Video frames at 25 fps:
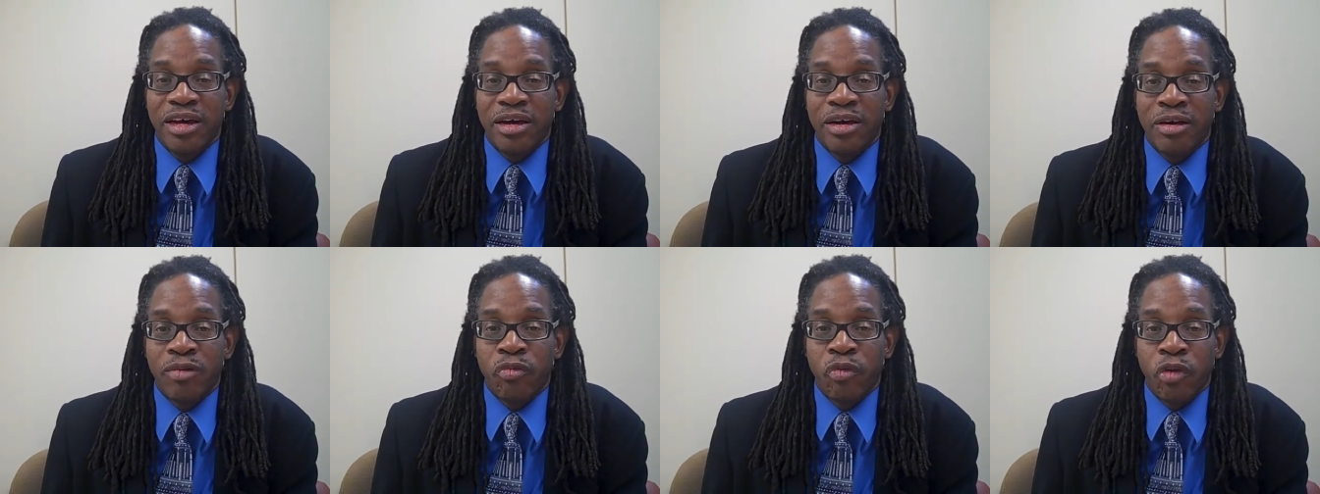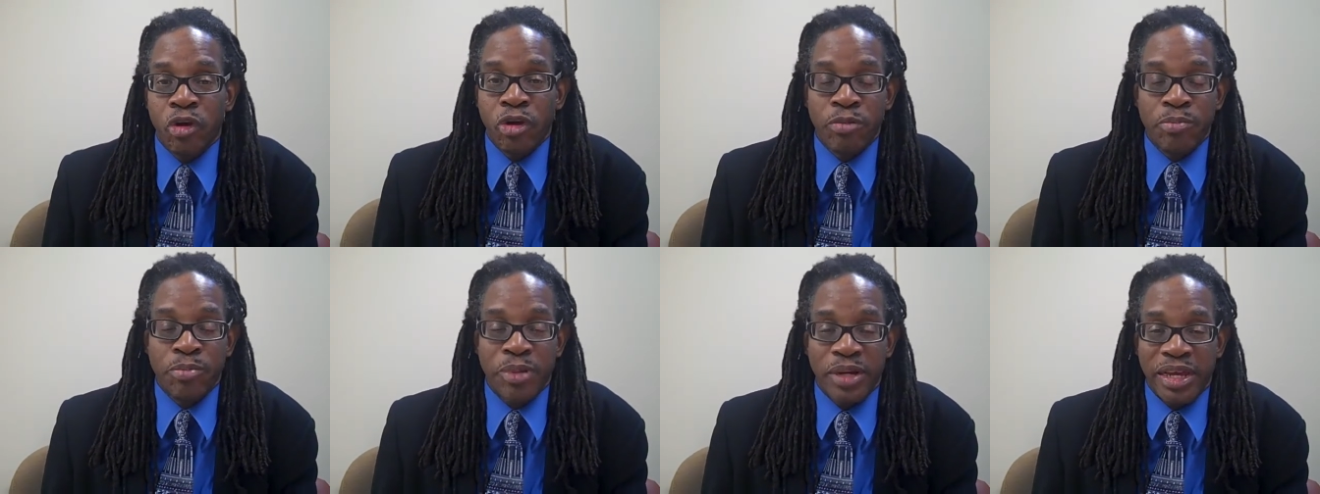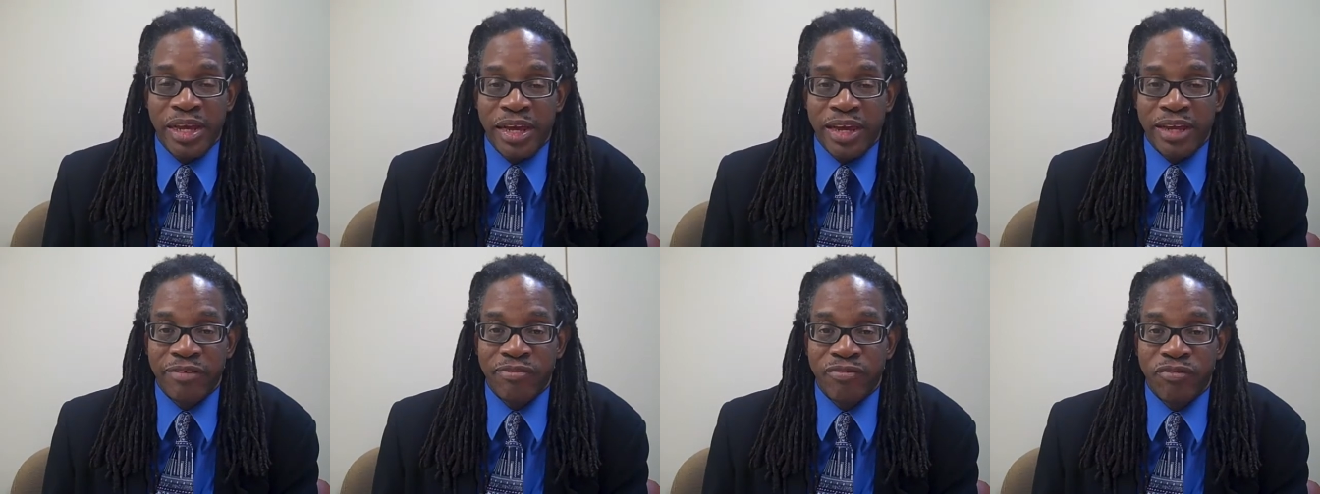a work
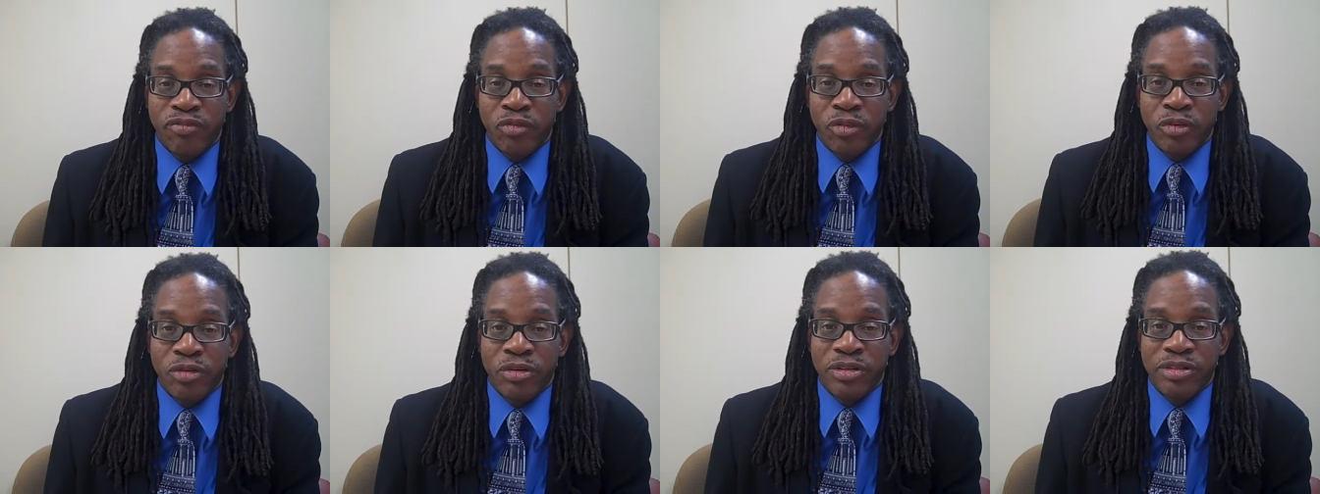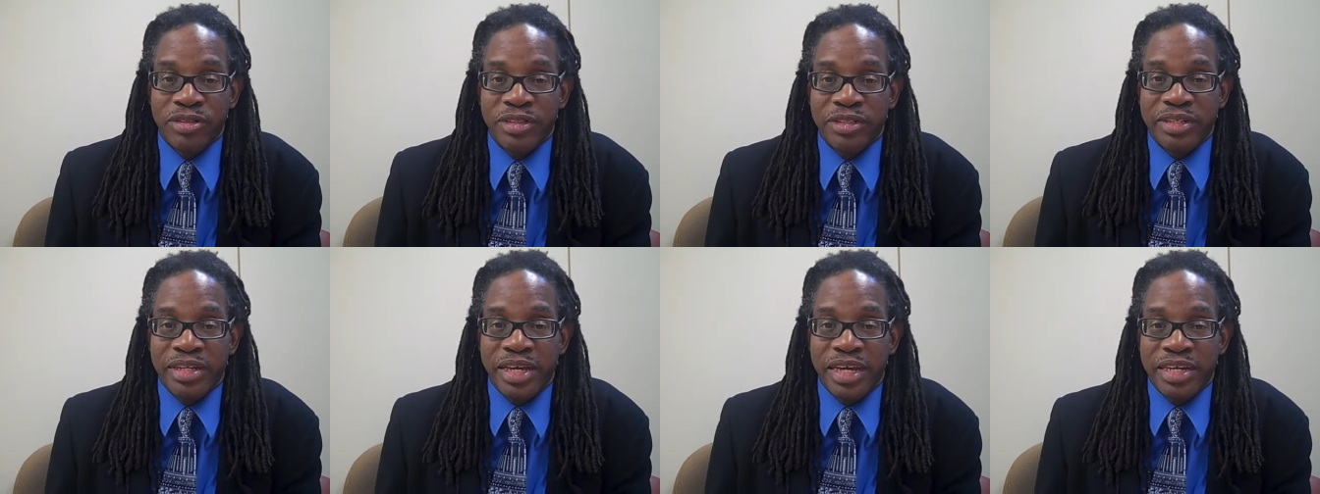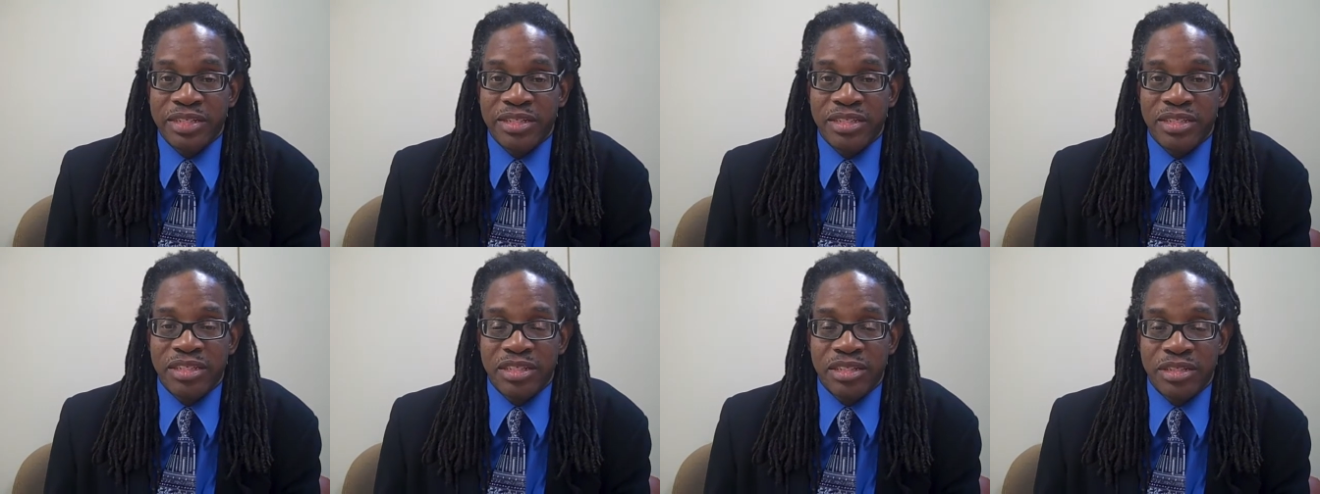plan for the
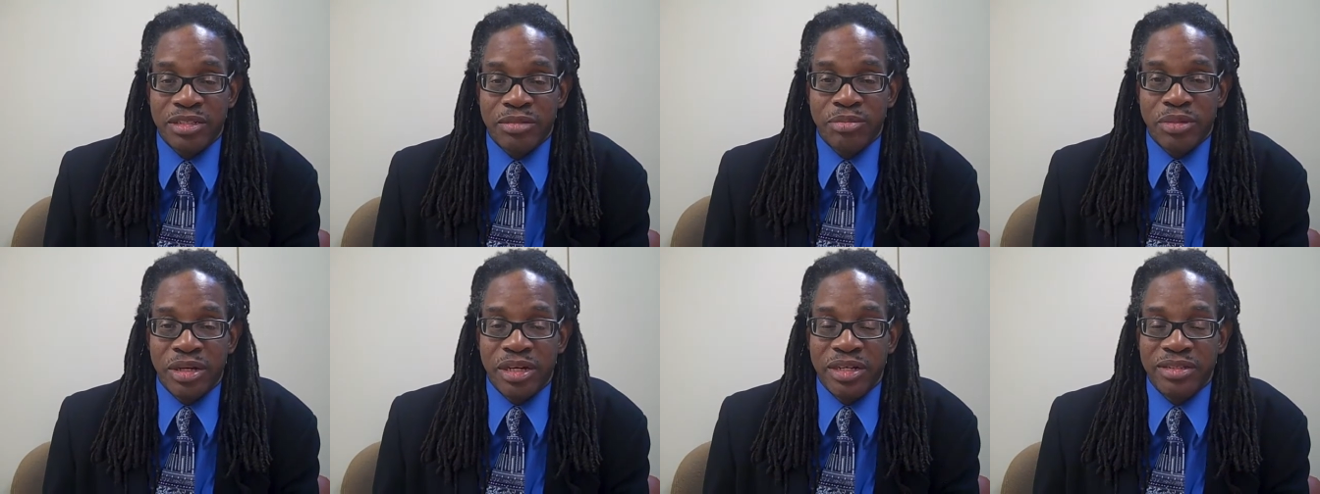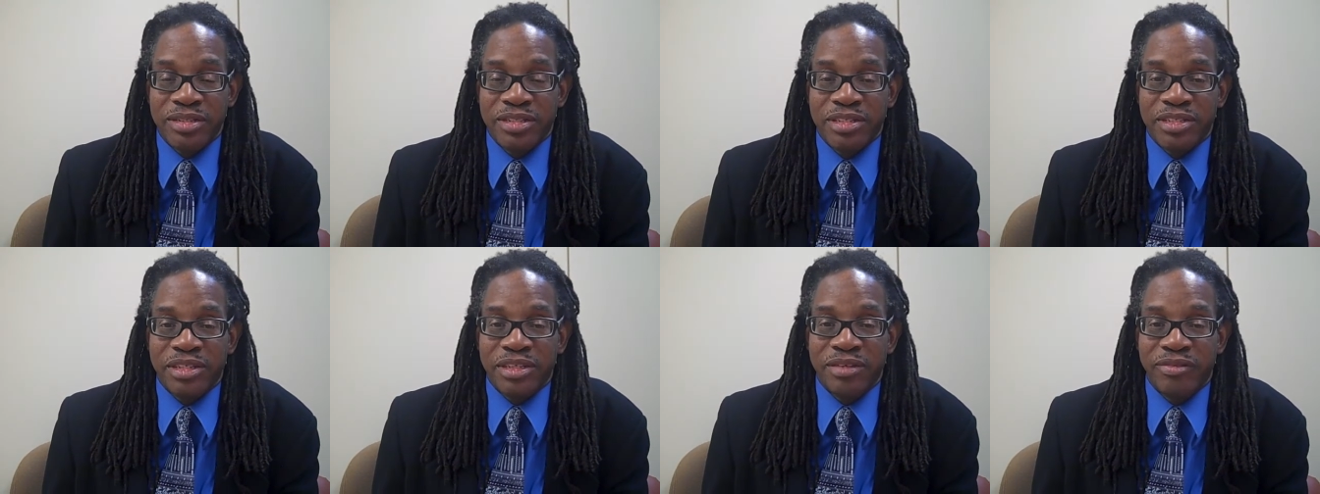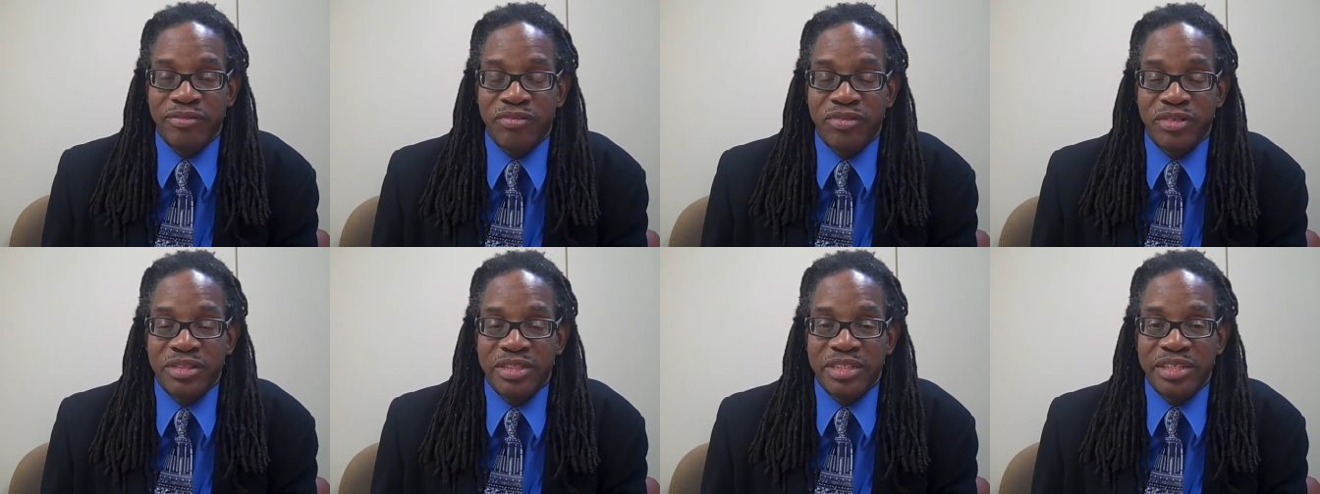next 6 months and
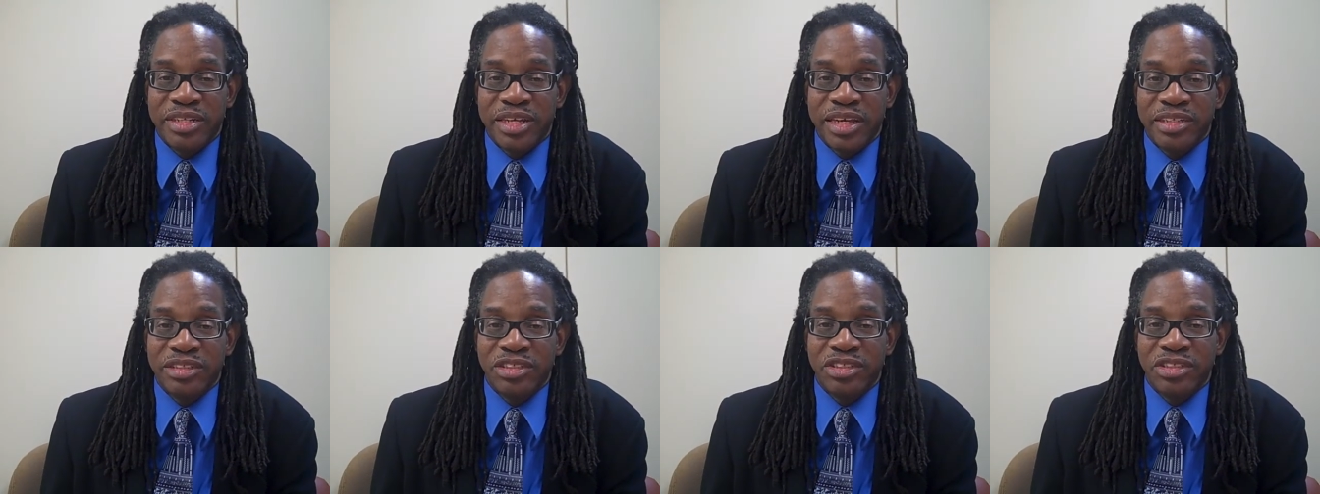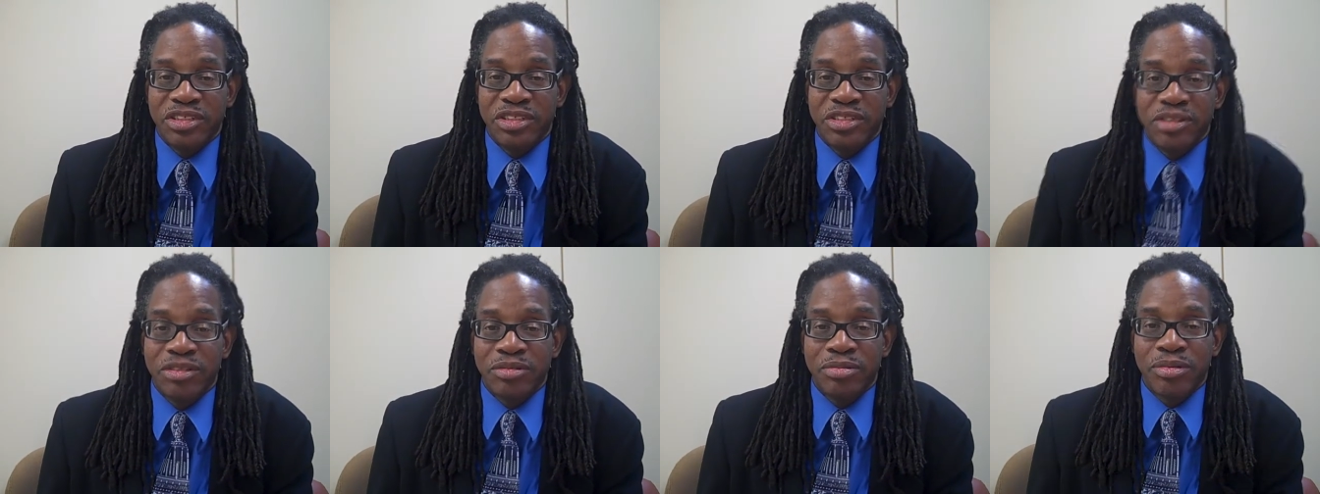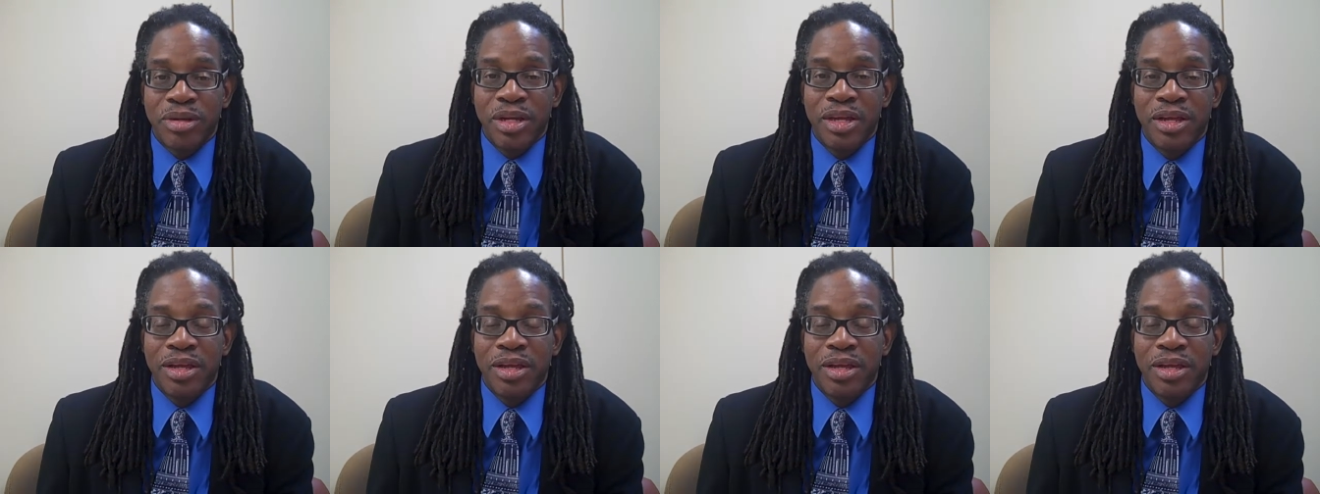for the next year.